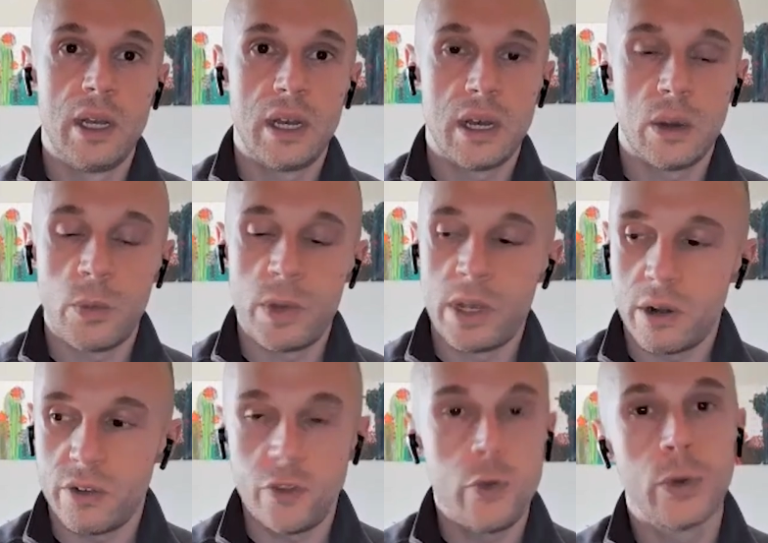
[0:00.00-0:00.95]
Uh, we
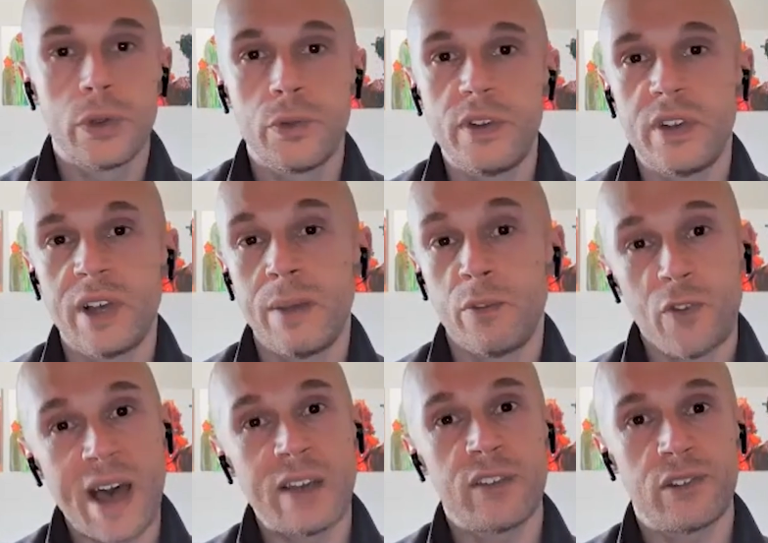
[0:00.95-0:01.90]
are two or three times
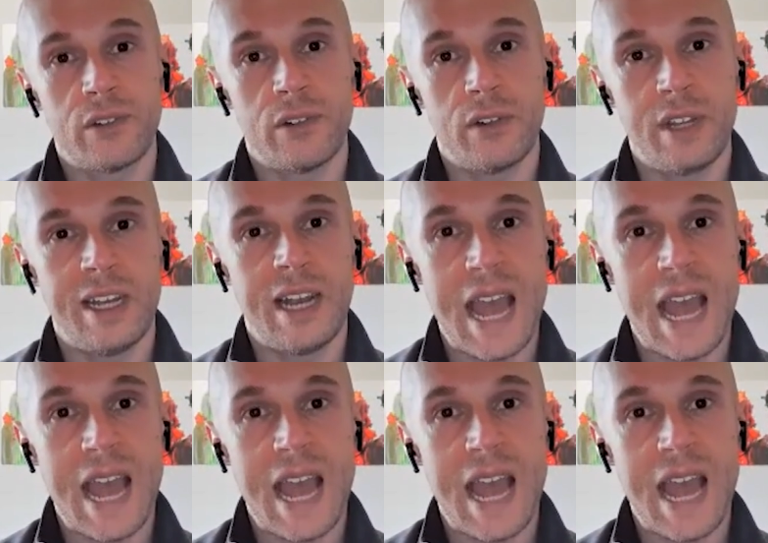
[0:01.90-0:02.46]
faster than